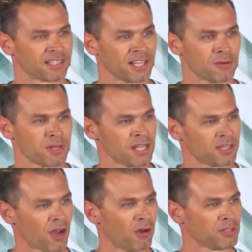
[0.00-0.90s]
I tell you, we
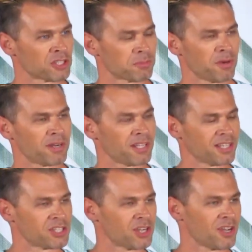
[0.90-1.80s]
need the Holy Spirit
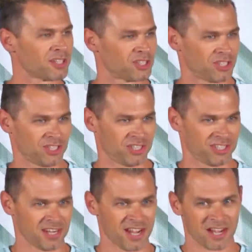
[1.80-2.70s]
in the
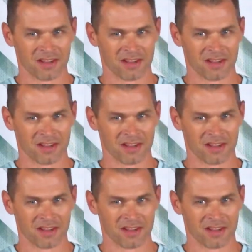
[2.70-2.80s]
church.